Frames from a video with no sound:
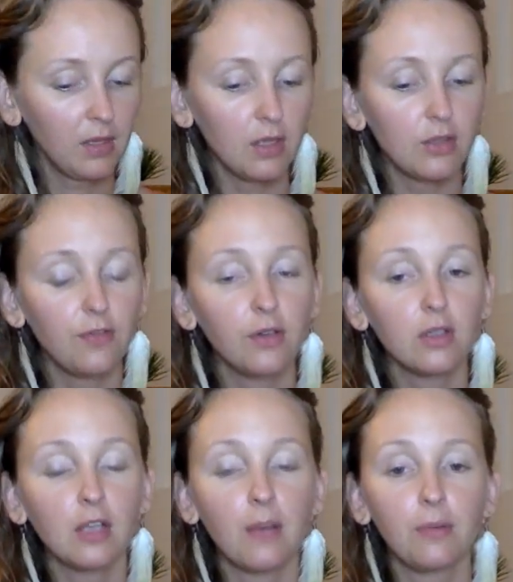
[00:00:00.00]
So for
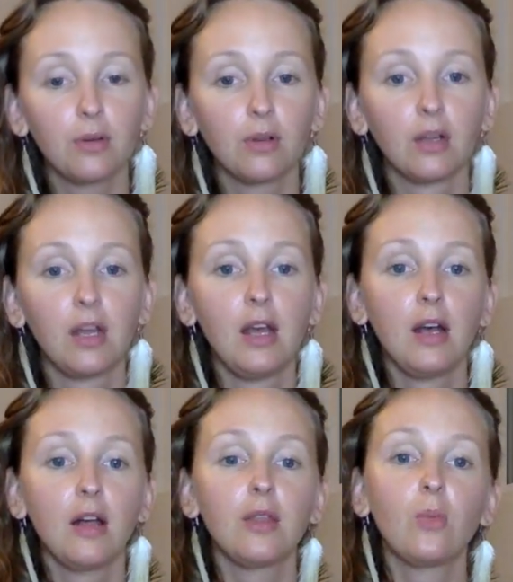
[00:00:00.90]
example,
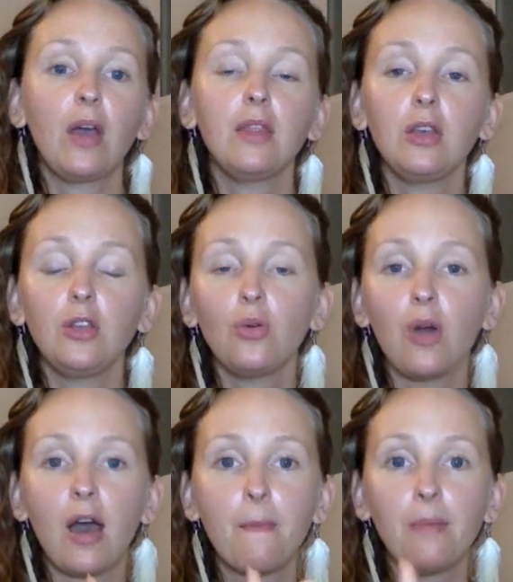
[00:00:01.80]
the way that you
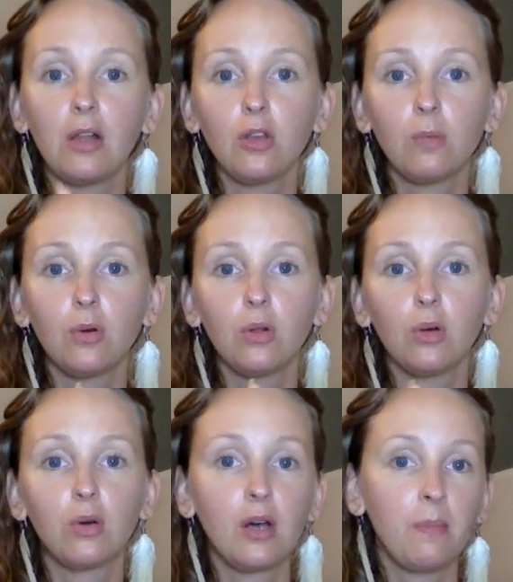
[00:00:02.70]
are malleable
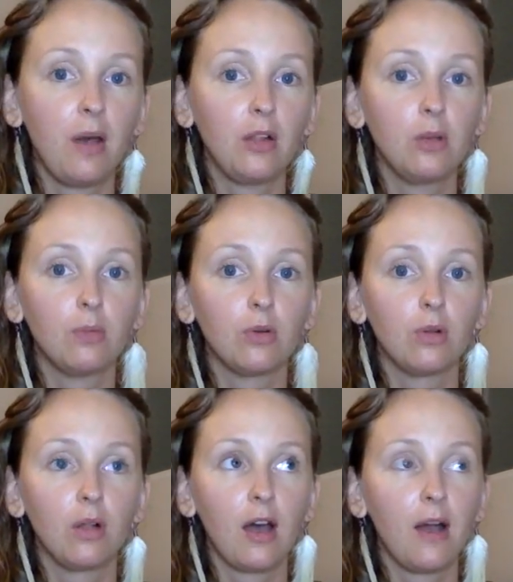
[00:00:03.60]
or immalleable,
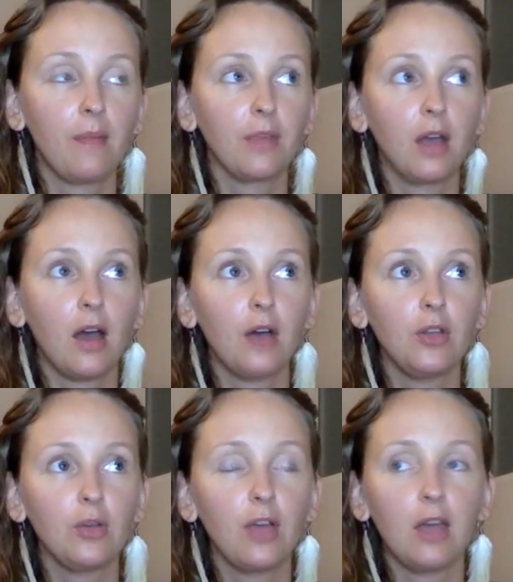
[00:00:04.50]
how
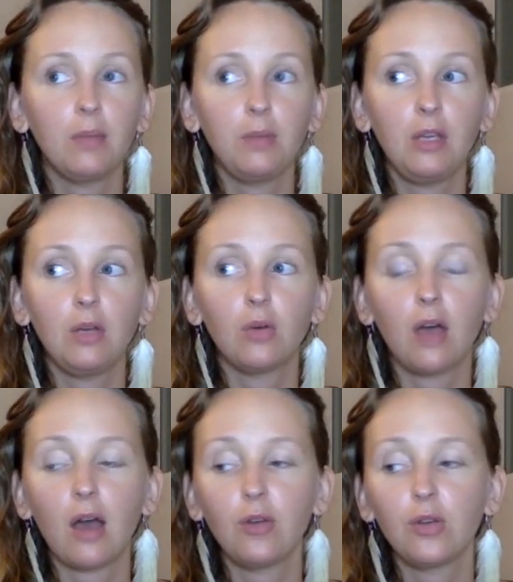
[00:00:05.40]
you can be or
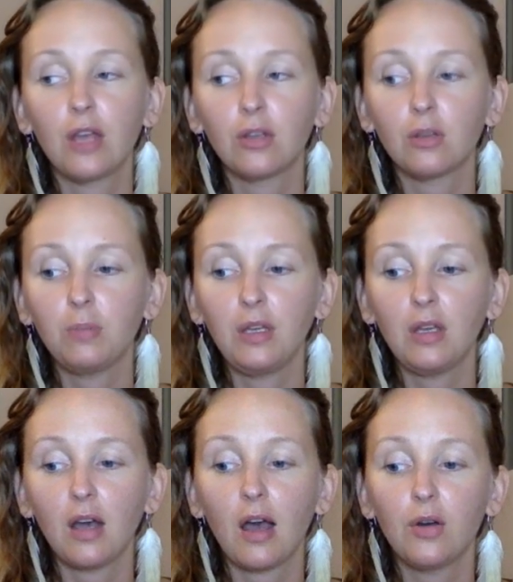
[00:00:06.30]
how you cannot be,
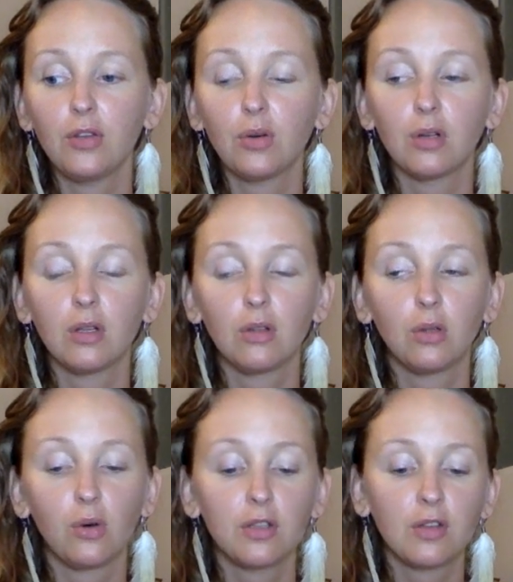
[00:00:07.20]
how your
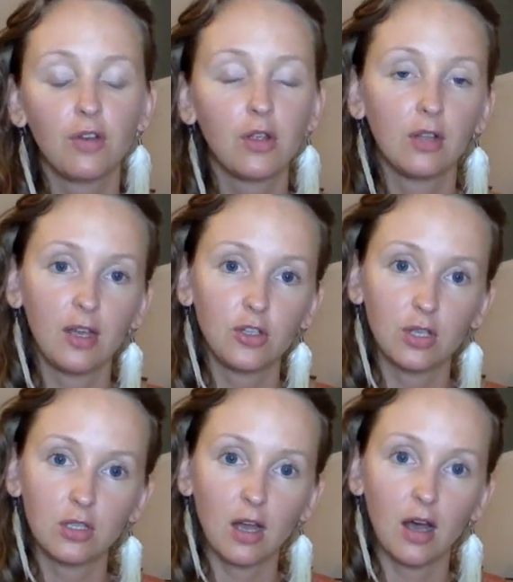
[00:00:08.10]
laws and
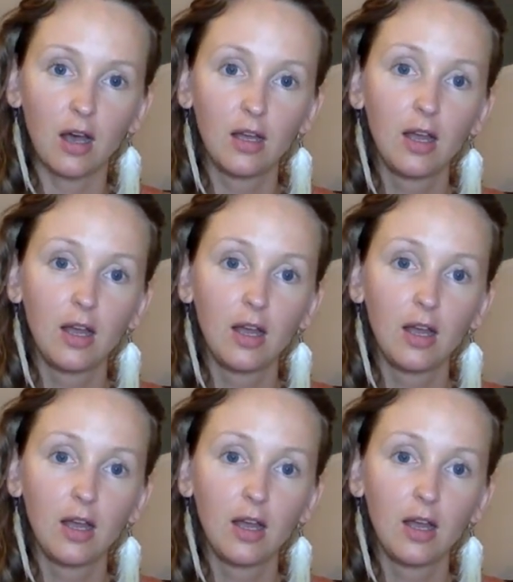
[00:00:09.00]
regulations are,